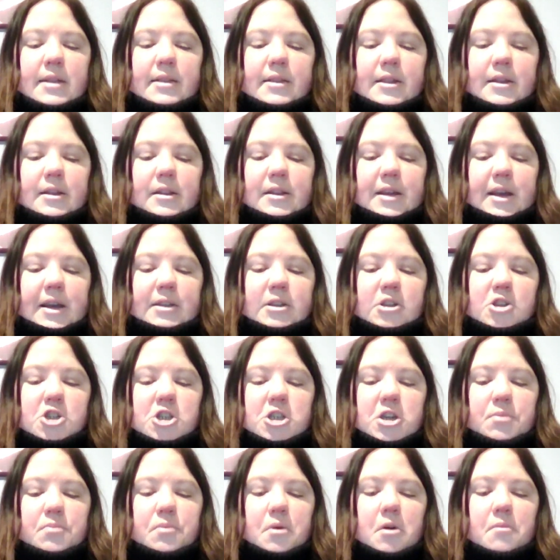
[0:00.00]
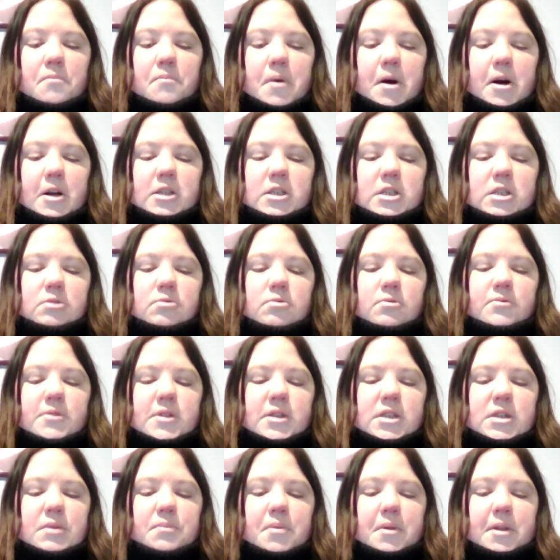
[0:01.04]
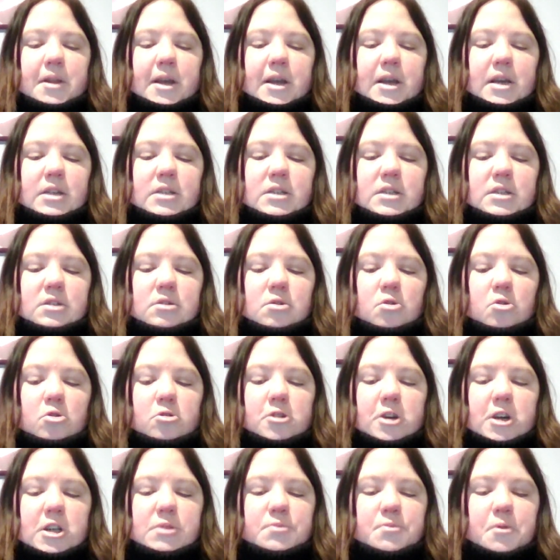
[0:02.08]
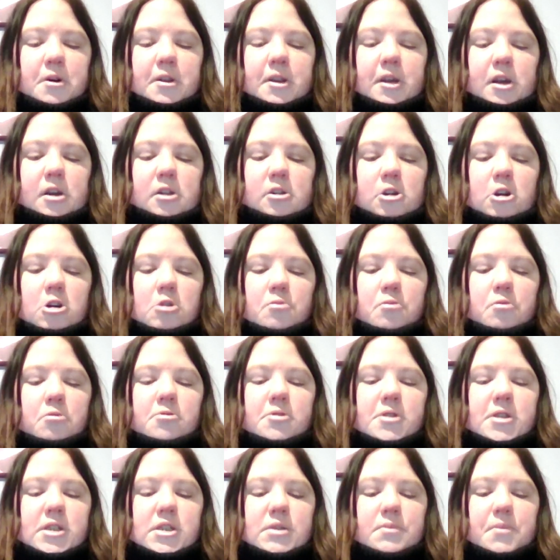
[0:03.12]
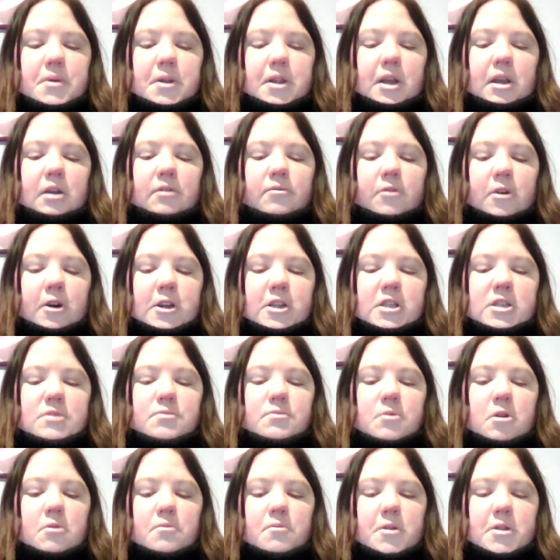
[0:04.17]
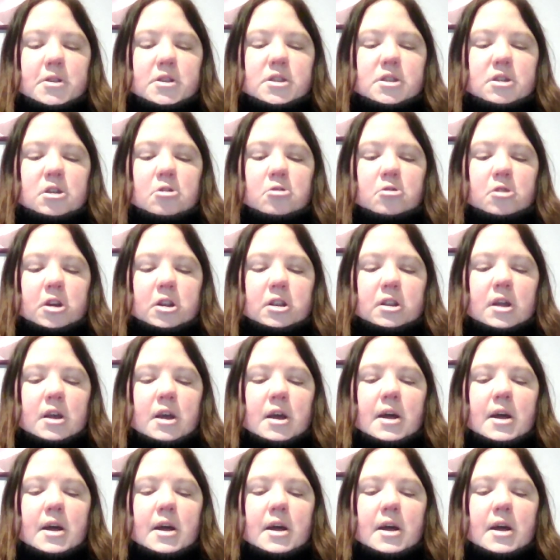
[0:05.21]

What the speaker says: The leadership of persons with disabilities is organised by the Global Disability Rights Movement slogan,